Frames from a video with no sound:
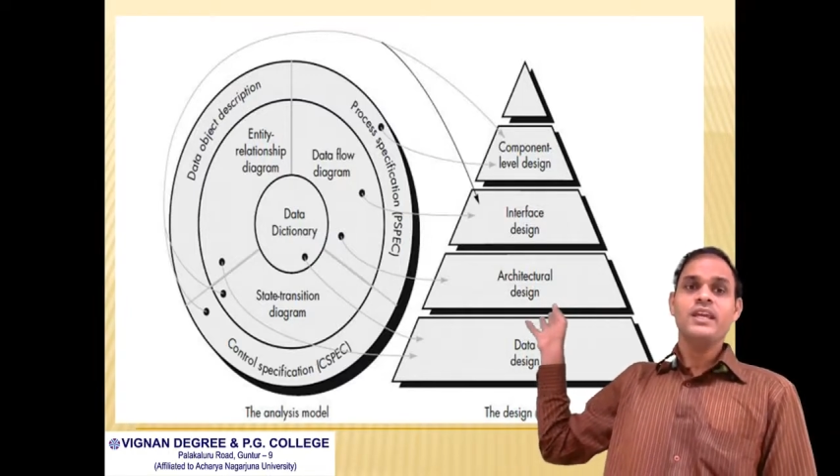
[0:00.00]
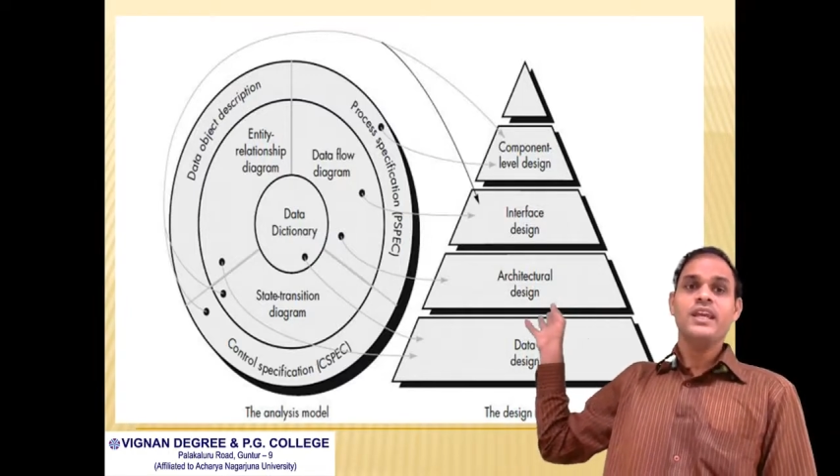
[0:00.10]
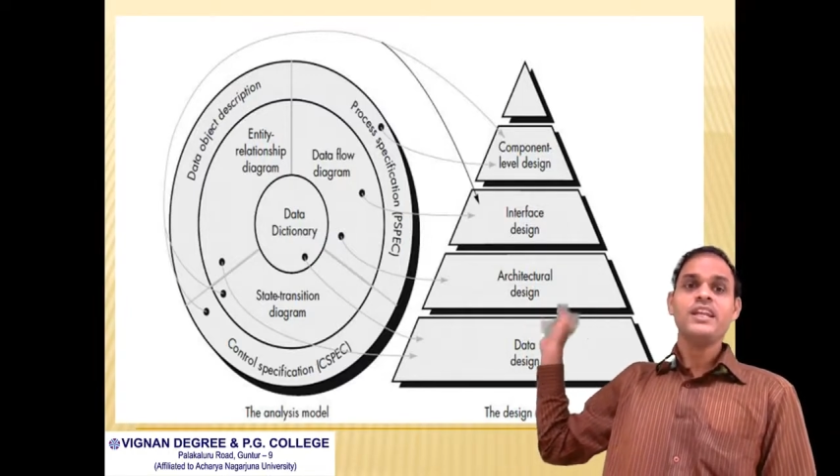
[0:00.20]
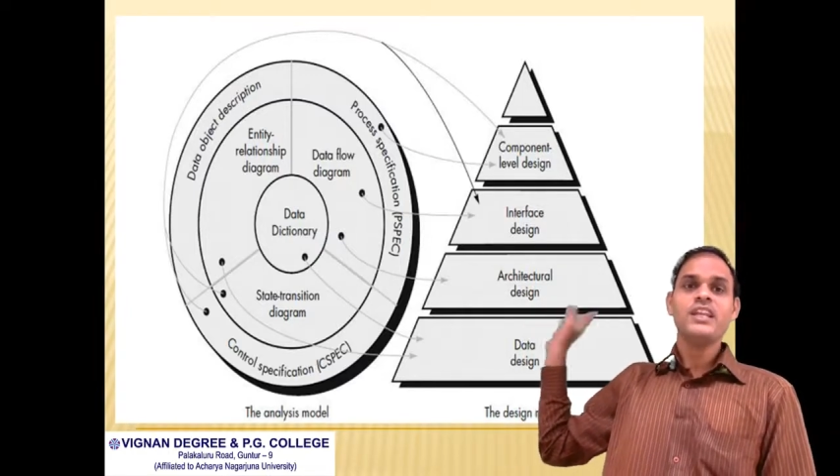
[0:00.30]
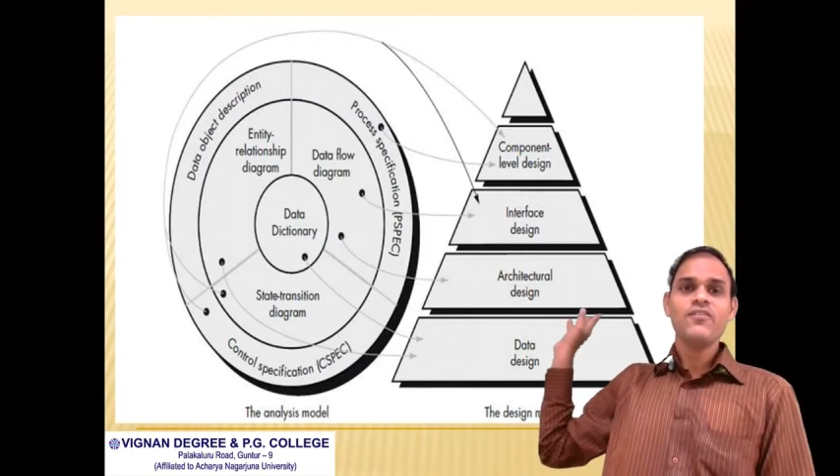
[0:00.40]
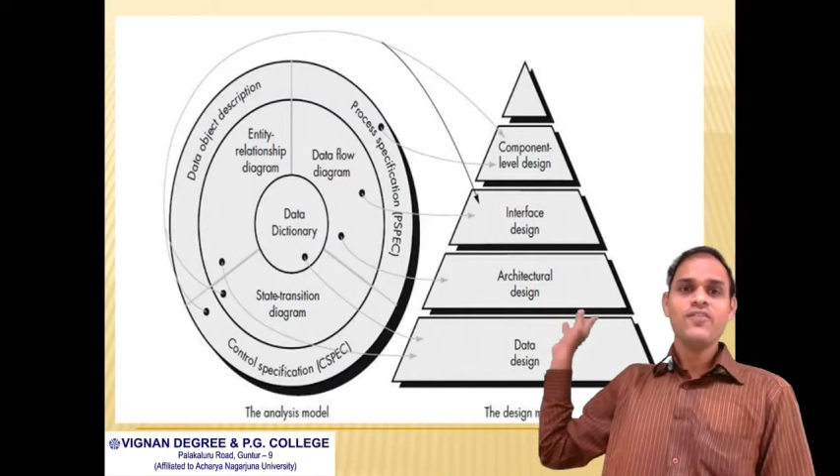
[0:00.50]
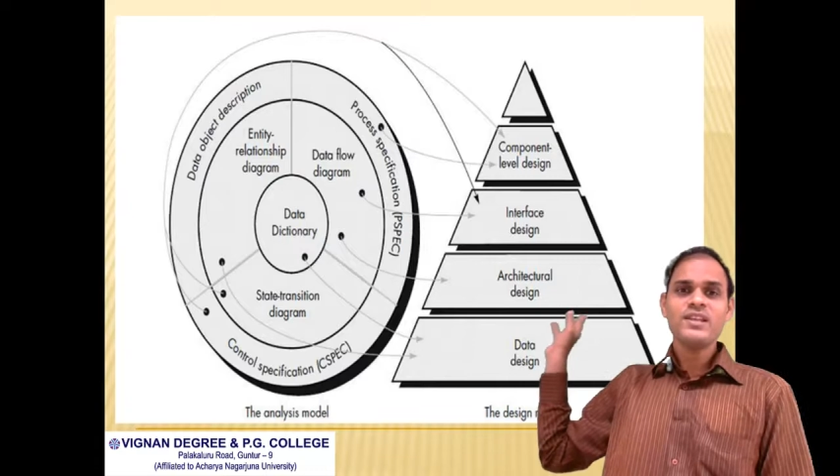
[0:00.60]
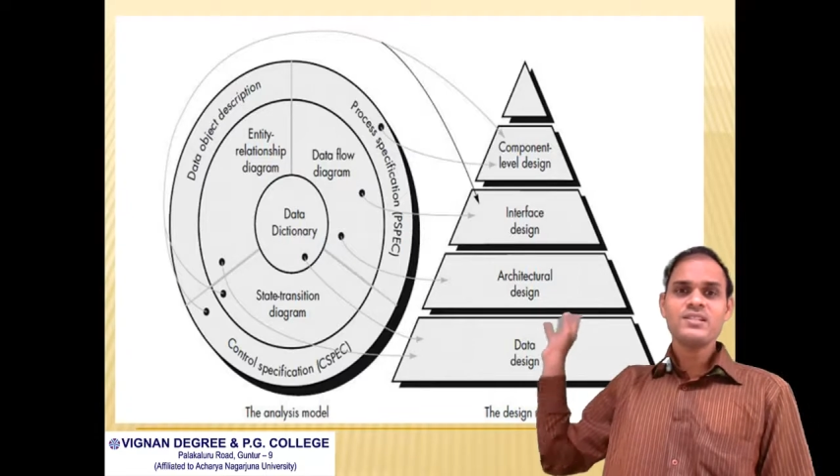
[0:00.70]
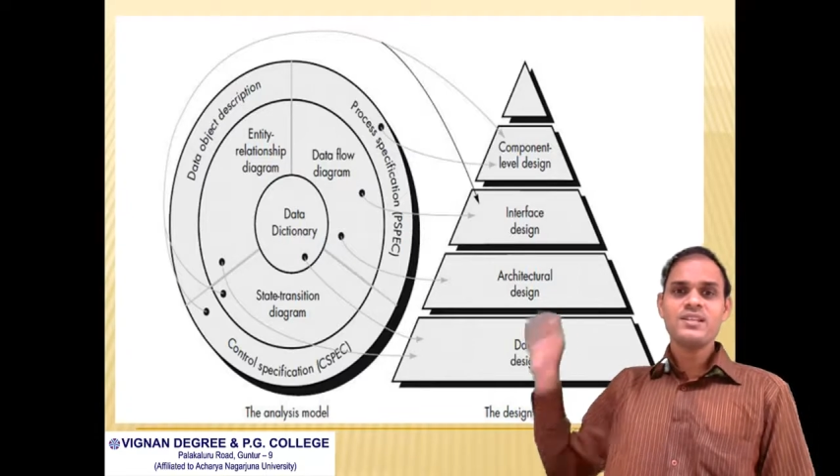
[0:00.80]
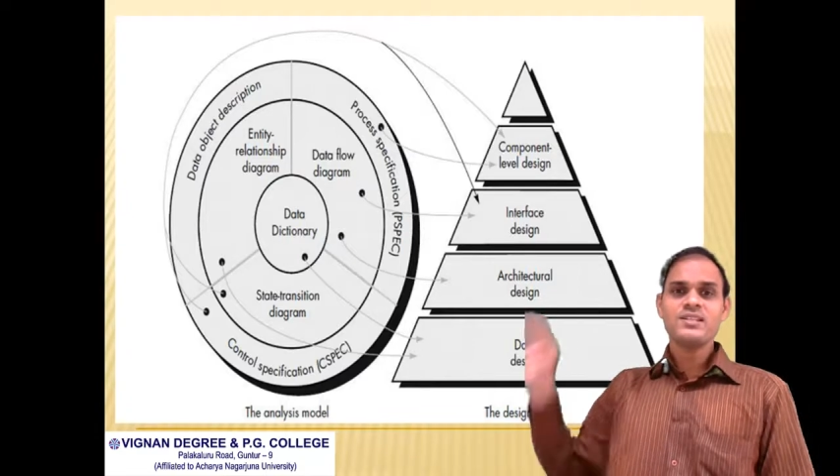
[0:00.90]

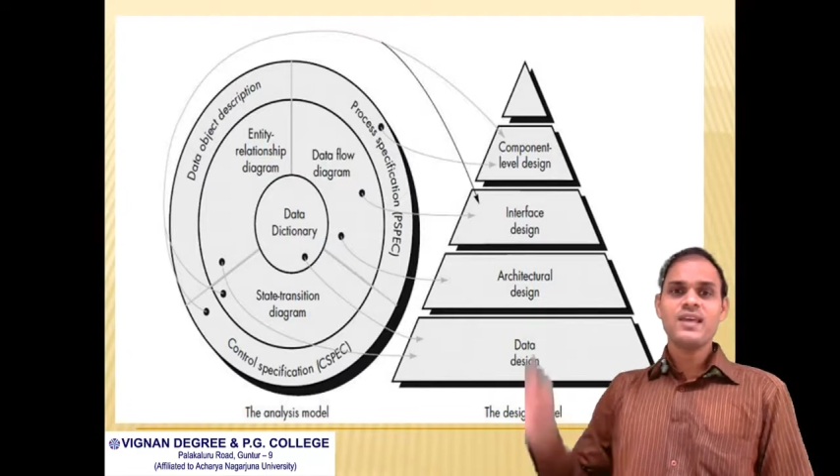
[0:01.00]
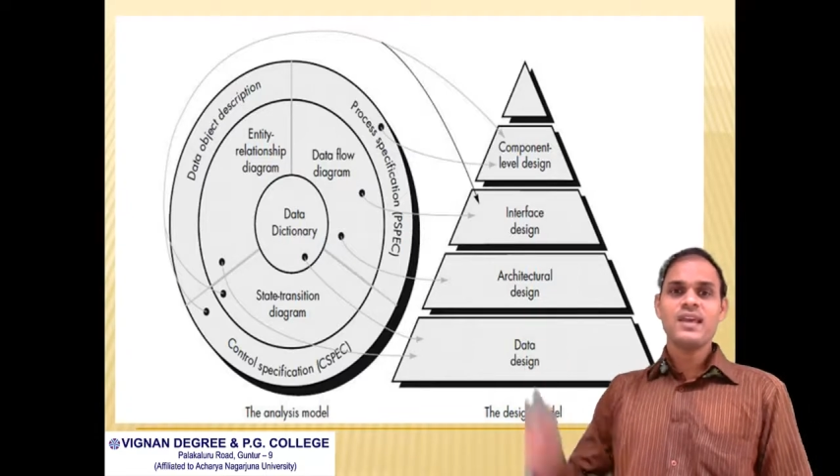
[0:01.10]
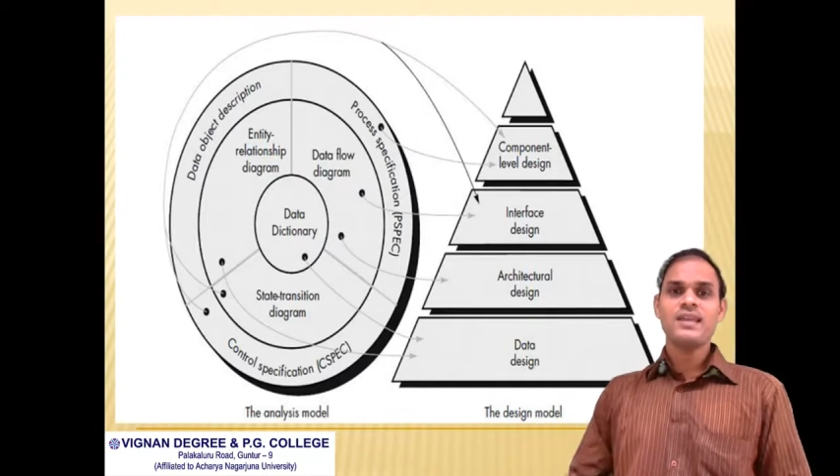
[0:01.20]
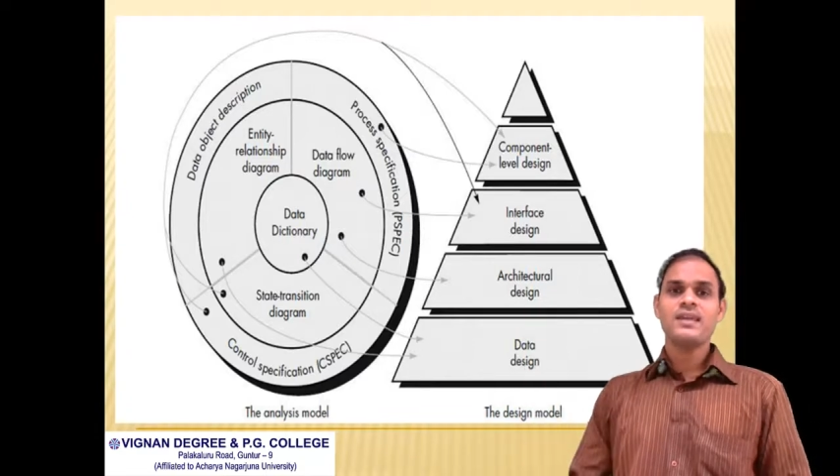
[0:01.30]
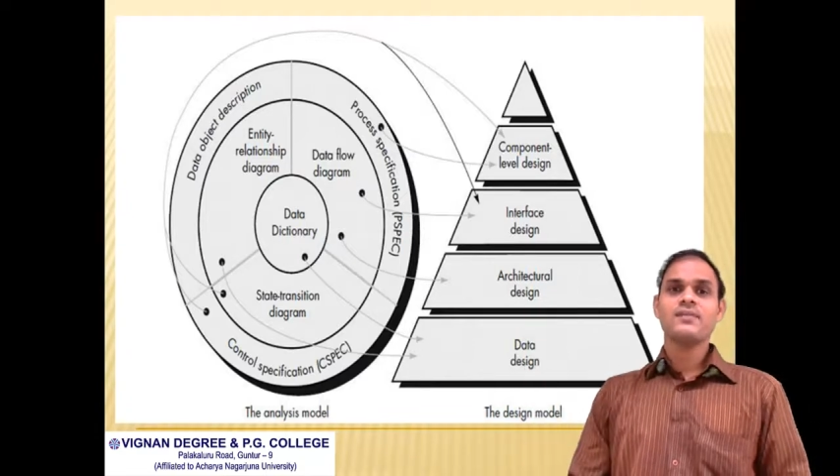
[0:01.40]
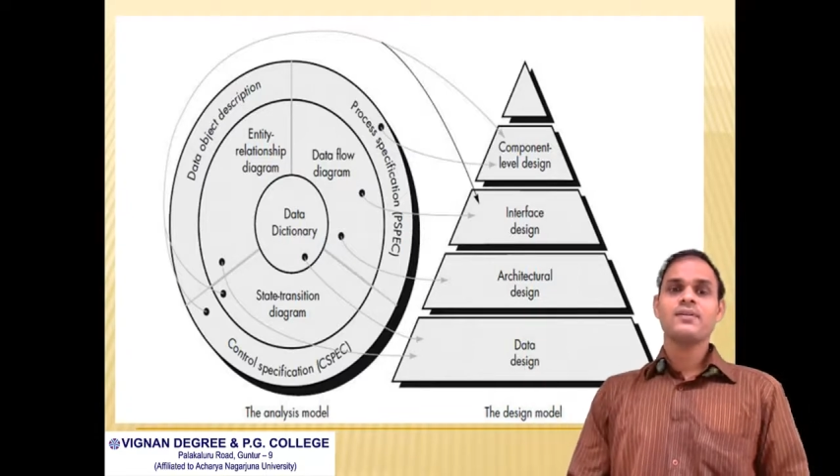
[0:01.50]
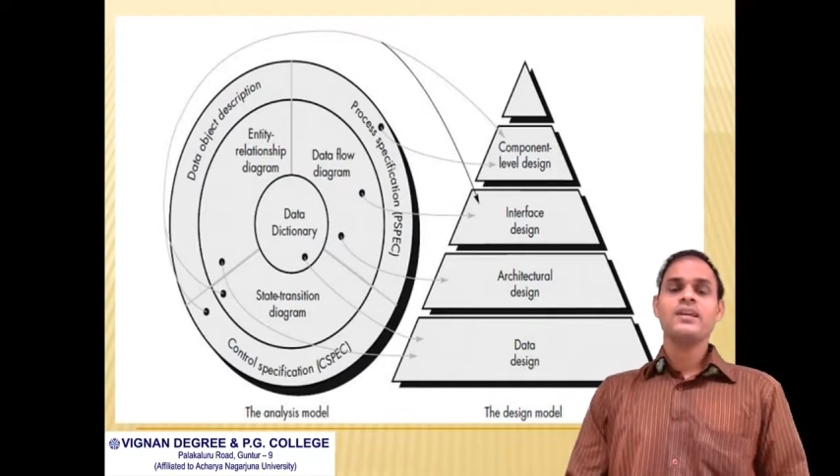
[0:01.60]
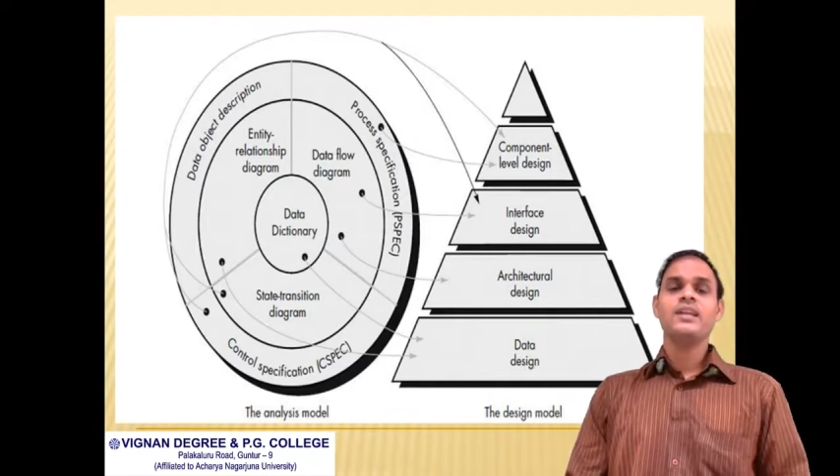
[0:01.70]
Interface designing